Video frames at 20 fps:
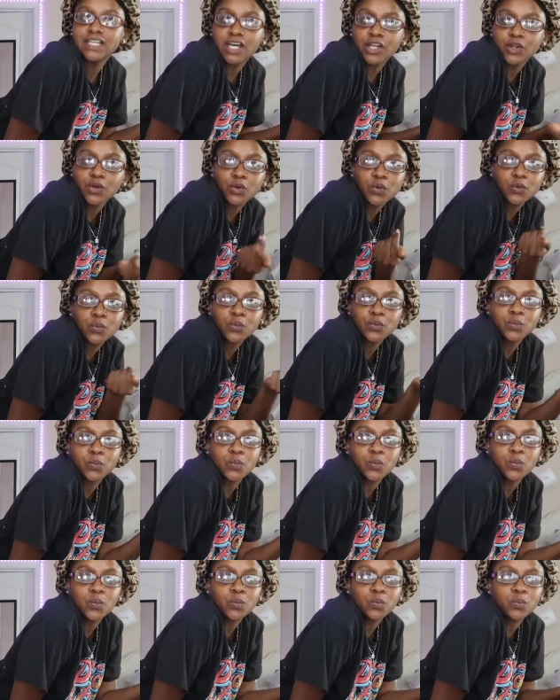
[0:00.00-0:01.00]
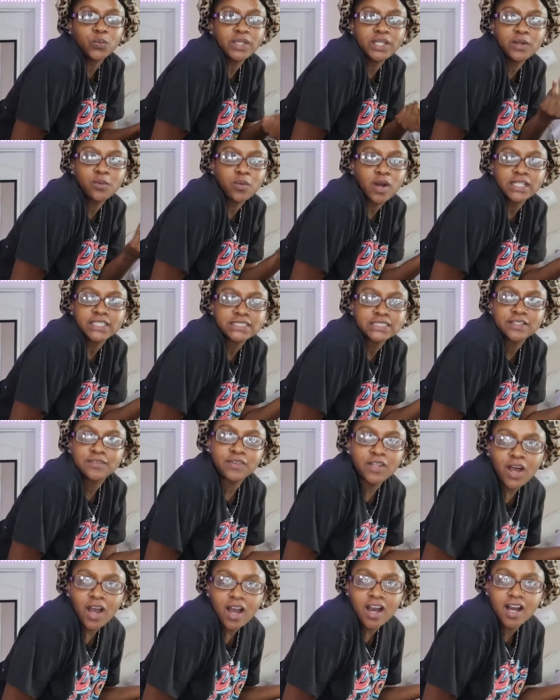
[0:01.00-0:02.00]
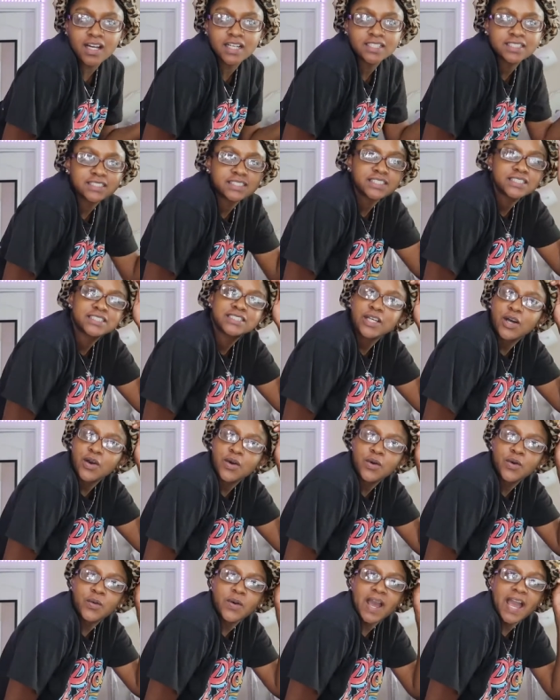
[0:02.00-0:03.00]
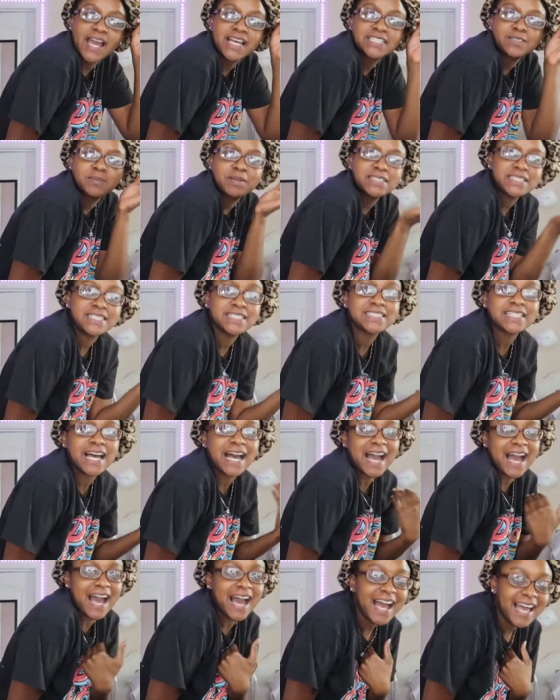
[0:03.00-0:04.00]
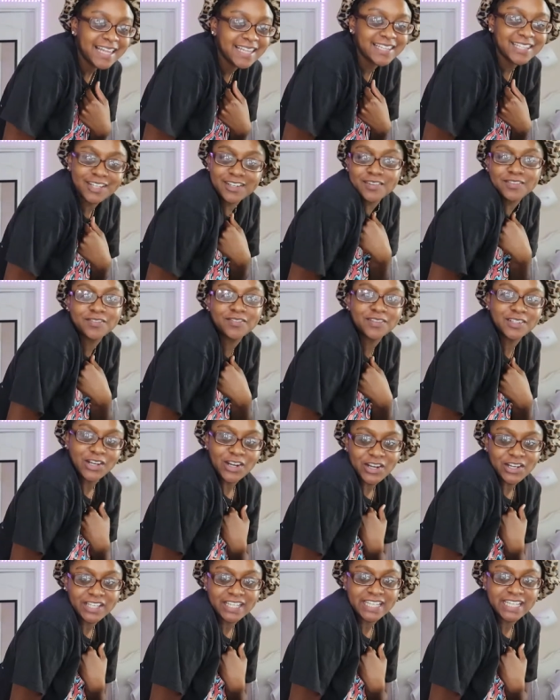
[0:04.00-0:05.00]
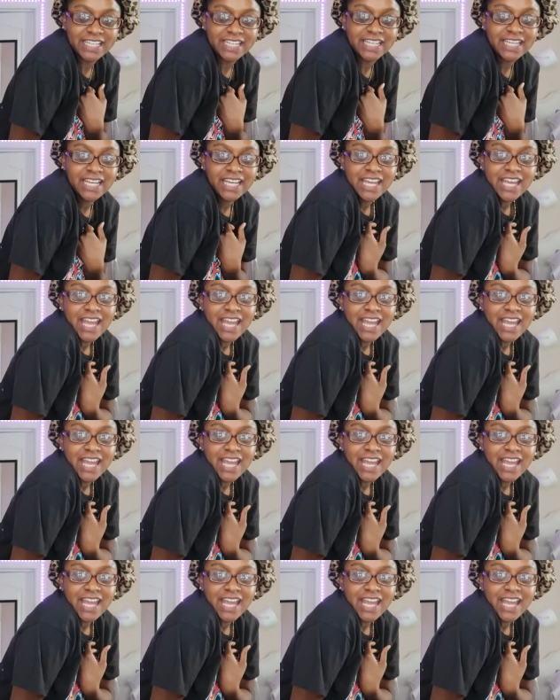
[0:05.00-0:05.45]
y'all don't really watch the vlogs. So as much as I love vlogging,